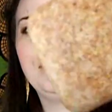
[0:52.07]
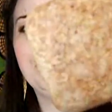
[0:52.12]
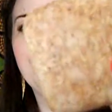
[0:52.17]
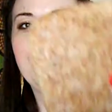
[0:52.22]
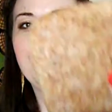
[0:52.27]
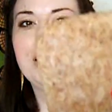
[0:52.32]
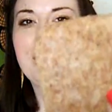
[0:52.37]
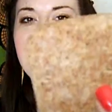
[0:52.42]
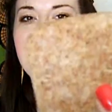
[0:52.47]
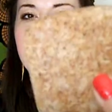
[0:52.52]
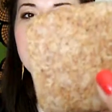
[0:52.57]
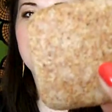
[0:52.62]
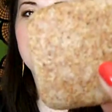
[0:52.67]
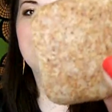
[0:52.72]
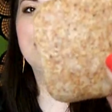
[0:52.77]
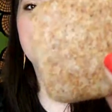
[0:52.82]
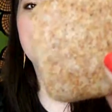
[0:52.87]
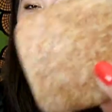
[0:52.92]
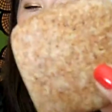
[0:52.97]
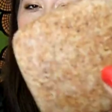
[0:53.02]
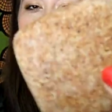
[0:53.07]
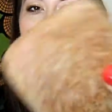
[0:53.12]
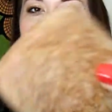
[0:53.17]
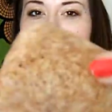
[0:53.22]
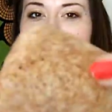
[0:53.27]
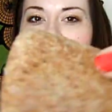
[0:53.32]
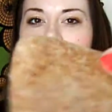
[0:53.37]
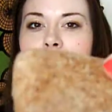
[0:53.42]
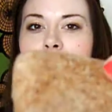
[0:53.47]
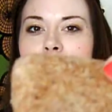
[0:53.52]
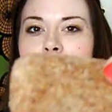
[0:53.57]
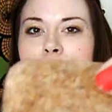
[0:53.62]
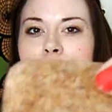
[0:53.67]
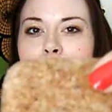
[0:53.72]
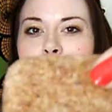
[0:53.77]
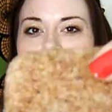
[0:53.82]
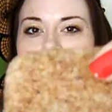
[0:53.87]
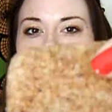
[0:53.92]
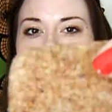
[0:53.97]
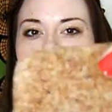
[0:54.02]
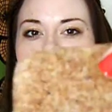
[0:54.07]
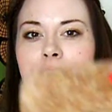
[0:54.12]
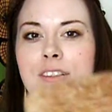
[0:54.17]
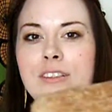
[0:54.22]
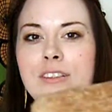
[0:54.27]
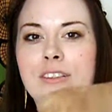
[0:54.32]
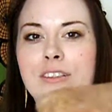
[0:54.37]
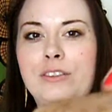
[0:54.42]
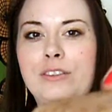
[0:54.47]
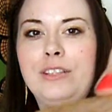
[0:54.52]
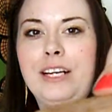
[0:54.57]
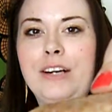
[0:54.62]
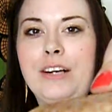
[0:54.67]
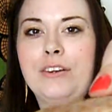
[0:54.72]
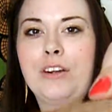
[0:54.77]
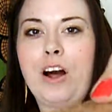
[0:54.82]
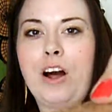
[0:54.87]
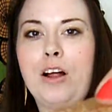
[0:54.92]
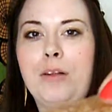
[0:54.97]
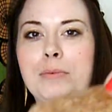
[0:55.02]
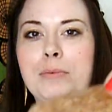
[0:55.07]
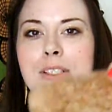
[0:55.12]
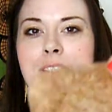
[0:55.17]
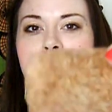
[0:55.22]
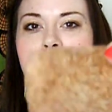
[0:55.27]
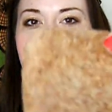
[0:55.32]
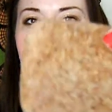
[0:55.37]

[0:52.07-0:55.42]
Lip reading: You can definitely check out all those ground almonds